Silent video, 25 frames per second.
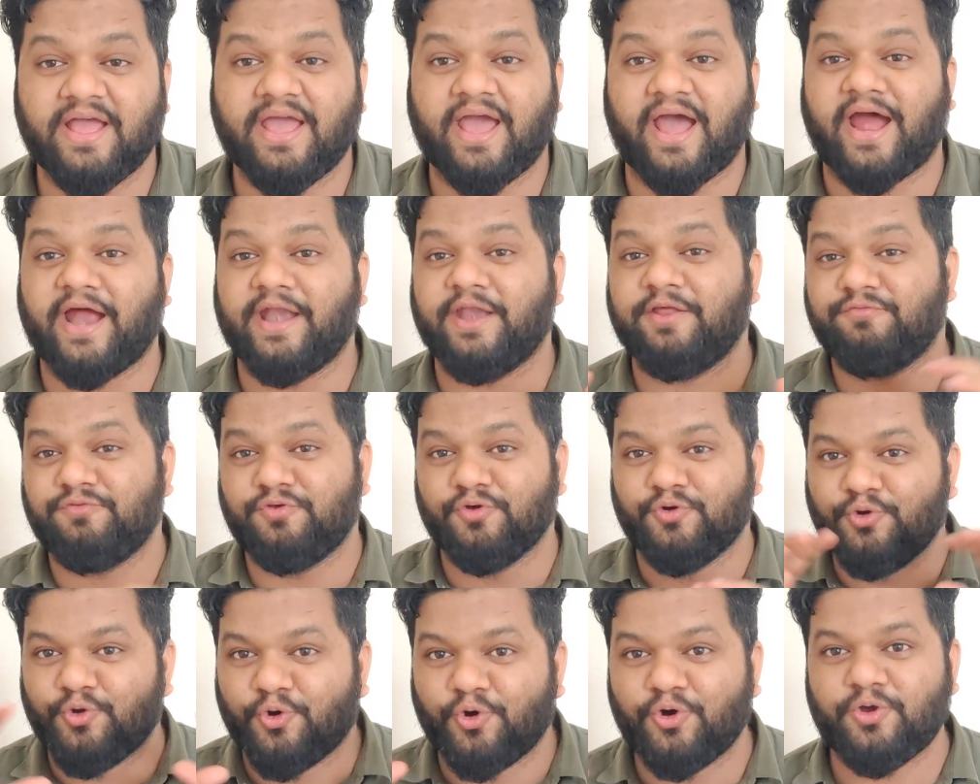And if
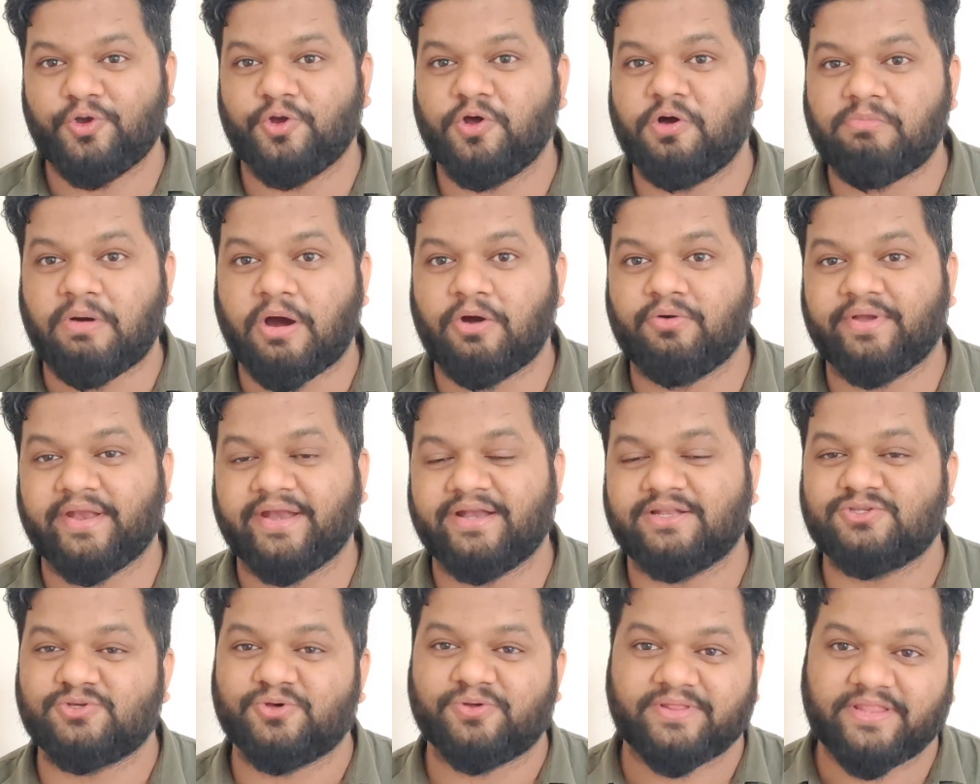you don't know about
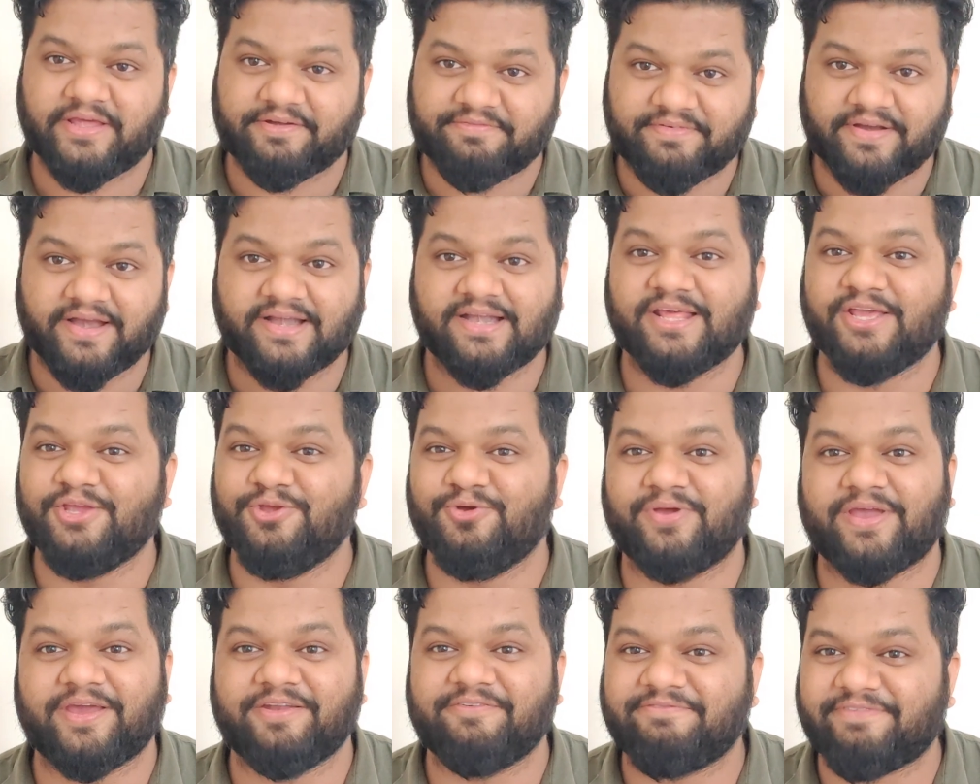it, so definitely you
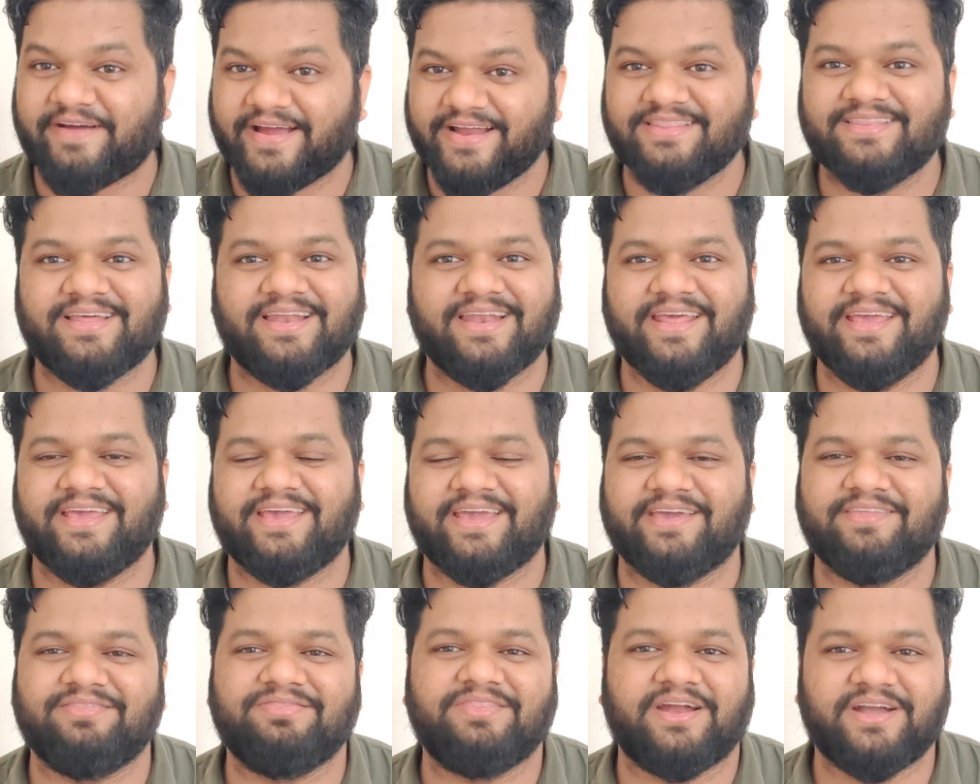can find the
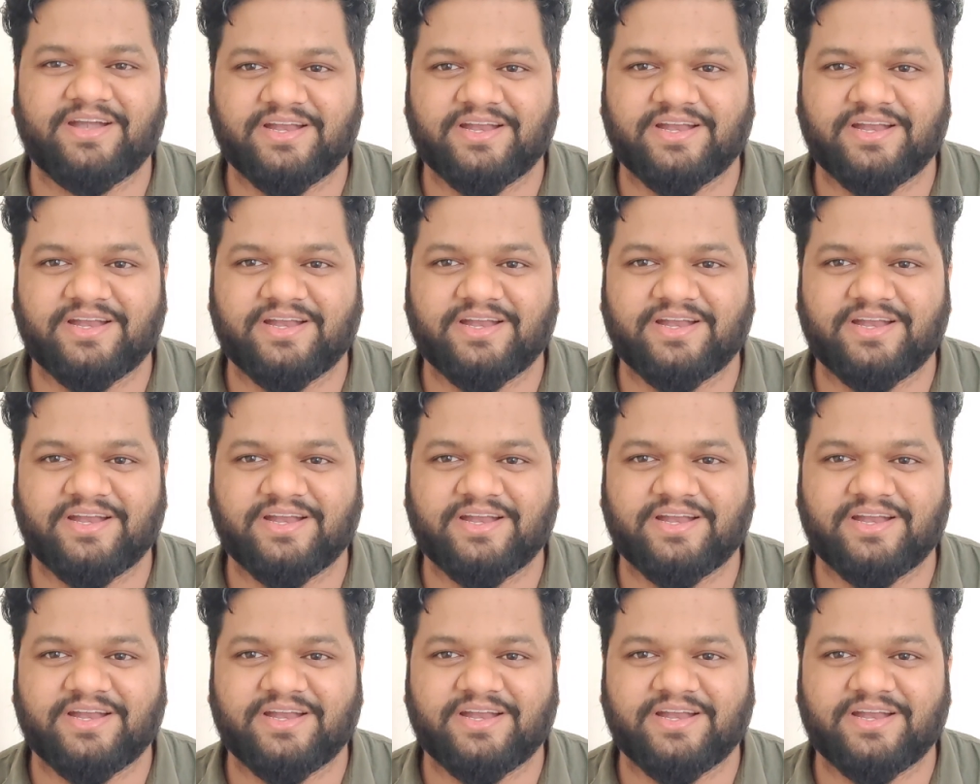link in the